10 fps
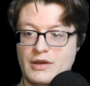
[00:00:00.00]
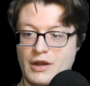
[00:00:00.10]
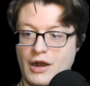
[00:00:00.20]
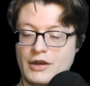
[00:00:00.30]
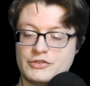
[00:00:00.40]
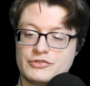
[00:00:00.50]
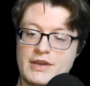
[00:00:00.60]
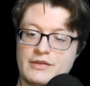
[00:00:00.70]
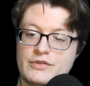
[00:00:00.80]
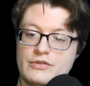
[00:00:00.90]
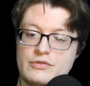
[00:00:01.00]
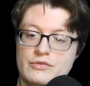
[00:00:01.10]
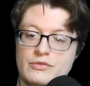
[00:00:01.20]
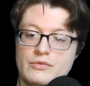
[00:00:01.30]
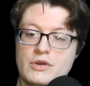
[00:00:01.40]
on TradingView
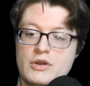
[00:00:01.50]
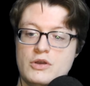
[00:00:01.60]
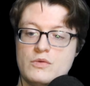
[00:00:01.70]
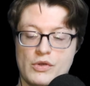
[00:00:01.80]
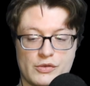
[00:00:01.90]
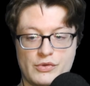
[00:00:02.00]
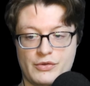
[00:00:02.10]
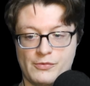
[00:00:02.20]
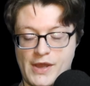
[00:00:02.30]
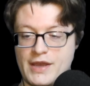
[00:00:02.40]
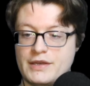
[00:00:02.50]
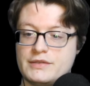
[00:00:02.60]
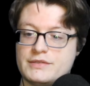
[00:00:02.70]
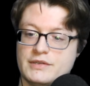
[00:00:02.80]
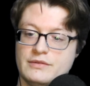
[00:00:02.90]
who work with
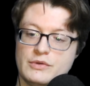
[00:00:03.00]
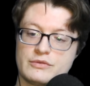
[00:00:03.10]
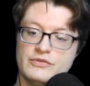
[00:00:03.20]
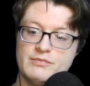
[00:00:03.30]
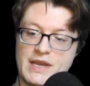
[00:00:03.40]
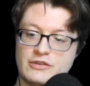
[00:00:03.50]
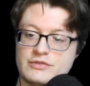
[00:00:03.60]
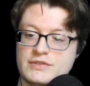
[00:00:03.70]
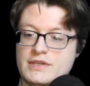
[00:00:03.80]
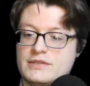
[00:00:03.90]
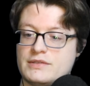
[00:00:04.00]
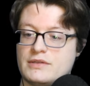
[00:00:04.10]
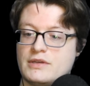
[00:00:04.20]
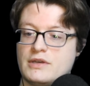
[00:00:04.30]
arrays and work with matrices